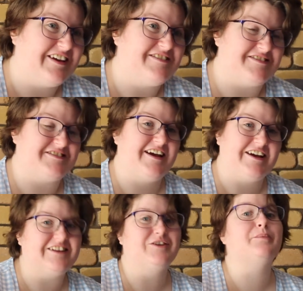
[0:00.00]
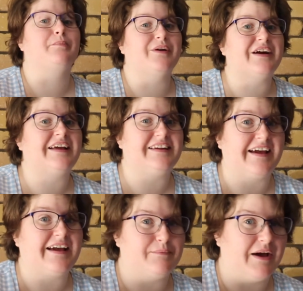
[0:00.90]
because they look pretty
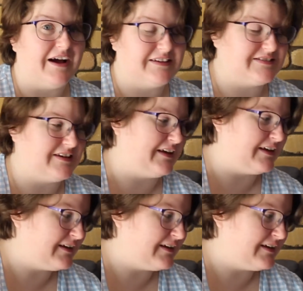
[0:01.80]
damn nasty.